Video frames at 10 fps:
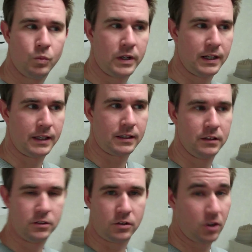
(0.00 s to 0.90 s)
Would I like
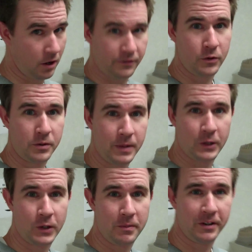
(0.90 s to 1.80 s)
a little coffee with
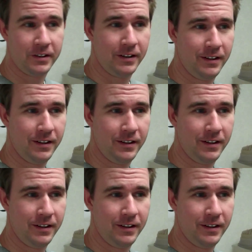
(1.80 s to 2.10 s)
my creamer?